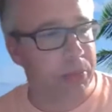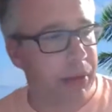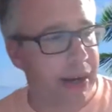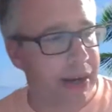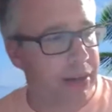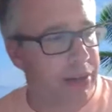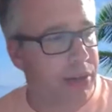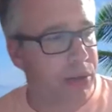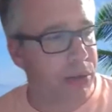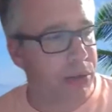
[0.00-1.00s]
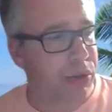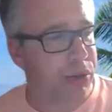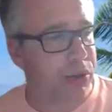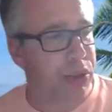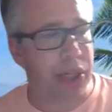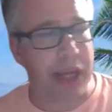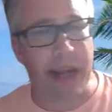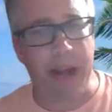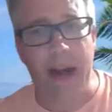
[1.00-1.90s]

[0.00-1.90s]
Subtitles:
Other first position